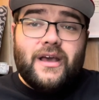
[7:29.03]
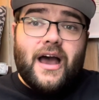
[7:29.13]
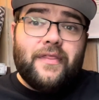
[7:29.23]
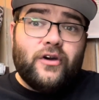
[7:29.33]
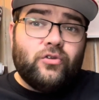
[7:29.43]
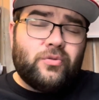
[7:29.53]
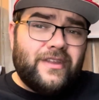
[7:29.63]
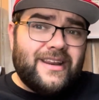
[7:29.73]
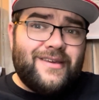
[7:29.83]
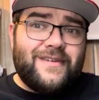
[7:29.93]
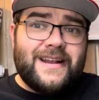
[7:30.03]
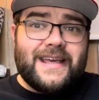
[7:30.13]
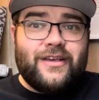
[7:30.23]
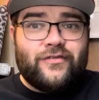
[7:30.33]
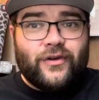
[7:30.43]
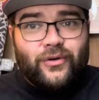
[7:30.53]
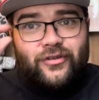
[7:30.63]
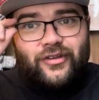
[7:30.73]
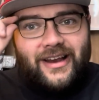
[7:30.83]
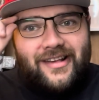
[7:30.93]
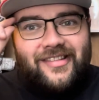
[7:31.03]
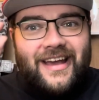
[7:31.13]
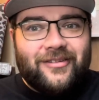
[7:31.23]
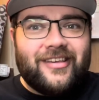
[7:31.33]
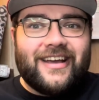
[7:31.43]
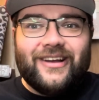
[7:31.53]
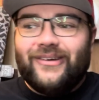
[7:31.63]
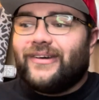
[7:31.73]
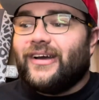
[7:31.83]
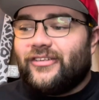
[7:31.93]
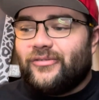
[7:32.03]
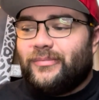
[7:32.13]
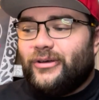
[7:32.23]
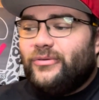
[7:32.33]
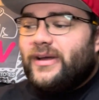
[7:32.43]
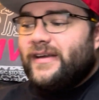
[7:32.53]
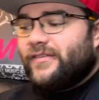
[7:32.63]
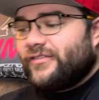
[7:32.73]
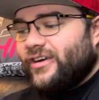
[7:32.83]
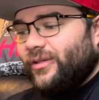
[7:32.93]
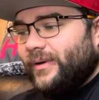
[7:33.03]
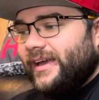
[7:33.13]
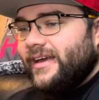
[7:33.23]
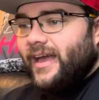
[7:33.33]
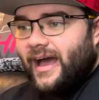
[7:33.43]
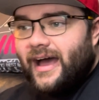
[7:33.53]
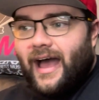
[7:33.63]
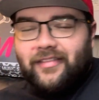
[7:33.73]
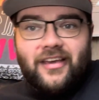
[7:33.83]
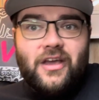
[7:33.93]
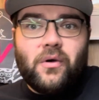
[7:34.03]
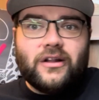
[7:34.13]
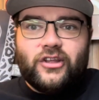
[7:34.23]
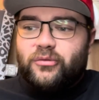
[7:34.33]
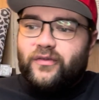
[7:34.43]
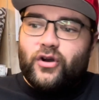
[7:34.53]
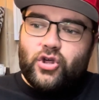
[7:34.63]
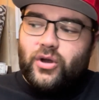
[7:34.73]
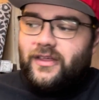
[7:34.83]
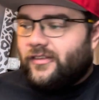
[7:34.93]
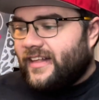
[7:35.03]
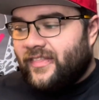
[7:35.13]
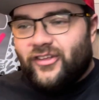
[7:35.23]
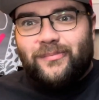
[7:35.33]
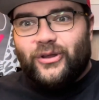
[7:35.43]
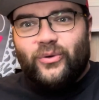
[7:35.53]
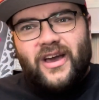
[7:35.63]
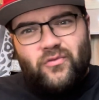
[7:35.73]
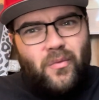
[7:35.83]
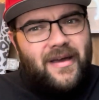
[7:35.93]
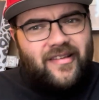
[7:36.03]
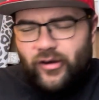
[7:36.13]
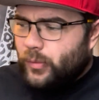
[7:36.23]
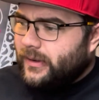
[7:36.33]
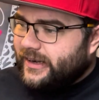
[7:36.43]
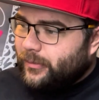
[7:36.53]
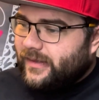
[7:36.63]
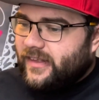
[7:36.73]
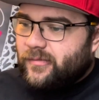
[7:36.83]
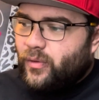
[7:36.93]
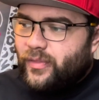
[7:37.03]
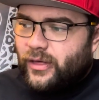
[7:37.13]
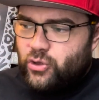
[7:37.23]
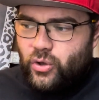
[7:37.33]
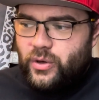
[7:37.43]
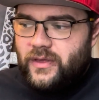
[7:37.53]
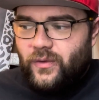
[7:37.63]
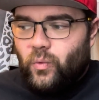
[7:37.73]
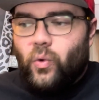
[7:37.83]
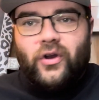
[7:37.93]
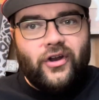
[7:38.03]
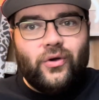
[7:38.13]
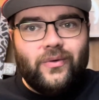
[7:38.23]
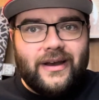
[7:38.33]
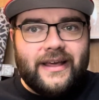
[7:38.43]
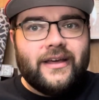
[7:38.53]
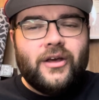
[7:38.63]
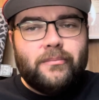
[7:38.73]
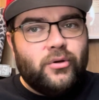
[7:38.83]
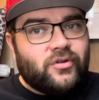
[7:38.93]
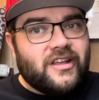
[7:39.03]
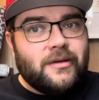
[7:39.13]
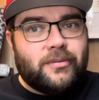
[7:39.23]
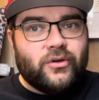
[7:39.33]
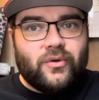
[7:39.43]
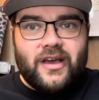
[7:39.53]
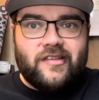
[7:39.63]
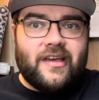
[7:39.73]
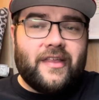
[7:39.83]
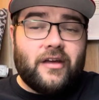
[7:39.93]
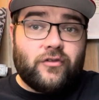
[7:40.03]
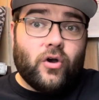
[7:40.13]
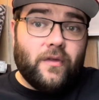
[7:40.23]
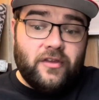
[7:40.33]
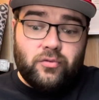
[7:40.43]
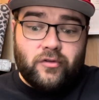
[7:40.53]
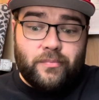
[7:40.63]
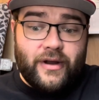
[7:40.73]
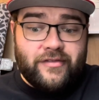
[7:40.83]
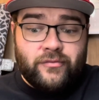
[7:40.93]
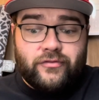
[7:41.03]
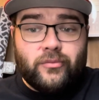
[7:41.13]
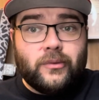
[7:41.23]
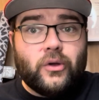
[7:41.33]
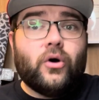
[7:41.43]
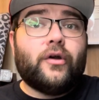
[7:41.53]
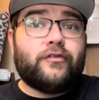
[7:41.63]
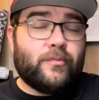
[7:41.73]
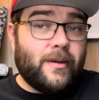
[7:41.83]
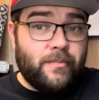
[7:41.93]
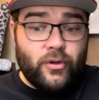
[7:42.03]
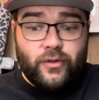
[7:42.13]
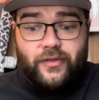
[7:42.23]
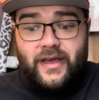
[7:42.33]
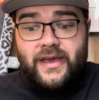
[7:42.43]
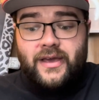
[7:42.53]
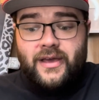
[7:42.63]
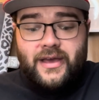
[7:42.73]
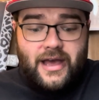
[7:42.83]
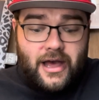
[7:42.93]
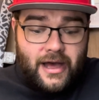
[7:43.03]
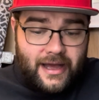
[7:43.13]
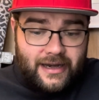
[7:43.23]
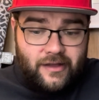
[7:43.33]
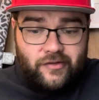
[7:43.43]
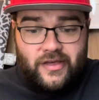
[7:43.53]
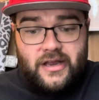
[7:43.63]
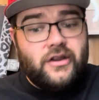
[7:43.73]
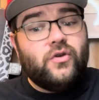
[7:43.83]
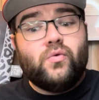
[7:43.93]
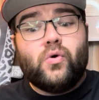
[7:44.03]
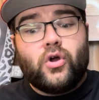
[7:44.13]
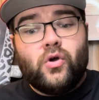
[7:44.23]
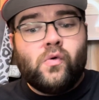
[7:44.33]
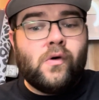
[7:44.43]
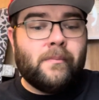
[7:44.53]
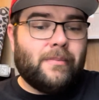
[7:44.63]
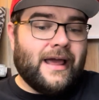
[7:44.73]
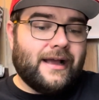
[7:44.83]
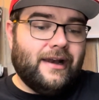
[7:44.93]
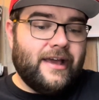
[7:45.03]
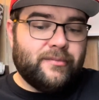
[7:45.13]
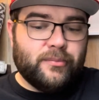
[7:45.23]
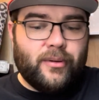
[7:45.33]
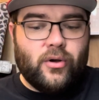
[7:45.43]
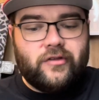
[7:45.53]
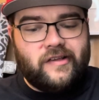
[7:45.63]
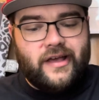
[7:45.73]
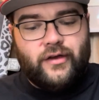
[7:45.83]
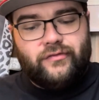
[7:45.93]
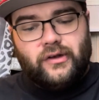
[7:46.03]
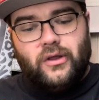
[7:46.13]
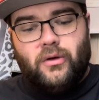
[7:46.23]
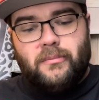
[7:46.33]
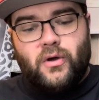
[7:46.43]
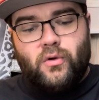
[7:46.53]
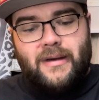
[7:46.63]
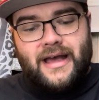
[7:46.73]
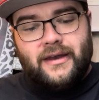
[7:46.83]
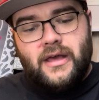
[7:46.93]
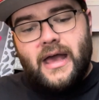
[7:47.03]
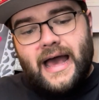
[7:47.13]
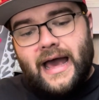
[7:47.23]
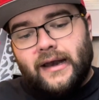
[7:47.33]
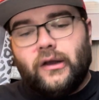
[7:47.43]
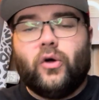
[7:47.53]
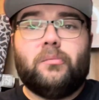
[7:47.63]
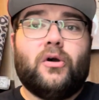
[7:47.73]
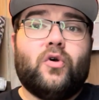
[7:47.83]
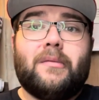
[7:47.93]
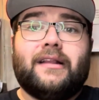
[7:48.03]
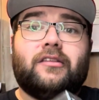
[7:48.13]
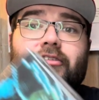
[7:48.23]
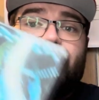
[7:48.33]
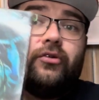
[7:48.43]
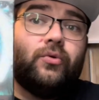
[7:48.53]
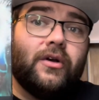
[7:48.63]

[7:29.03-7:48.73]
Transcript: And those were the DVDs, folks. So let's now take a look at some Blu-rays, shall we? I'll tell you what I'll do before I show you the standard Blu-rays. We'll mix it up a little bit this month. I'll show you the one and only boutique Blu-ray set that I've got. This was a present from Laura for my birthday. It is the new 101 Black Label box set of The Lawnmower Man and Lawnmower Man 2.